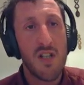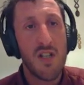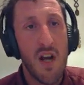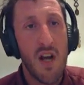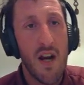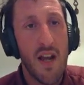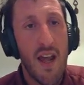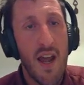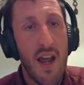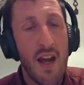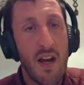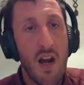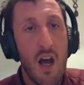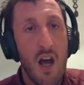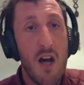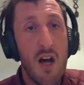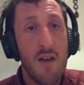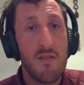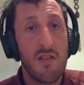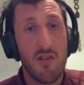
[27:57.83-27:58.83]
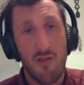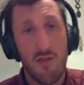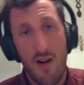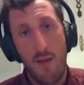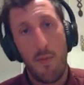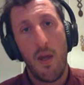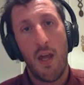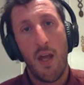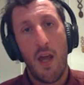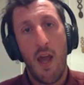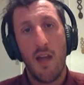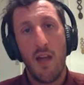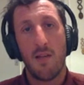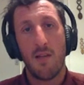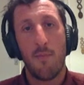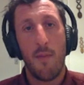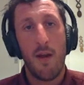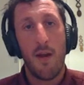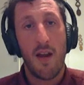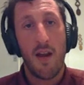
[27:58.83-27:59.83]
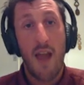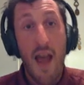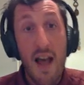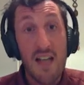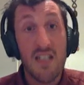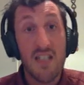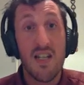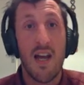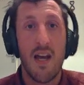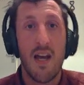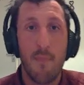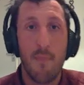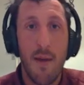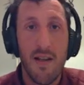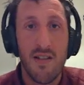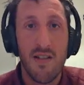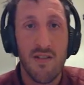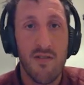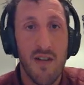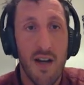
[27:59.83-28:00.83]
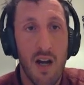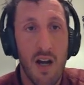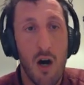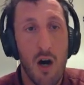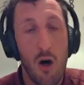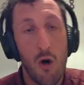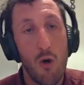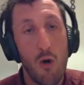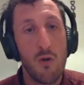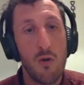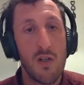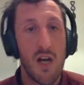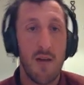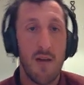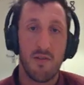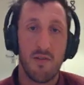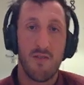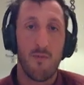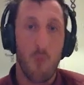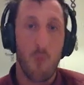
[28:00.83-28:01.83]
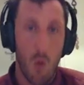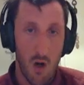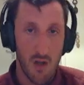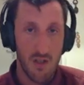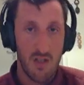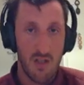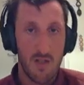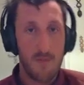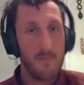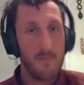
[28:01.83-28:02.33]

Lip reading: 9 again. Earth, ceramic, gas and masonry are all types of what?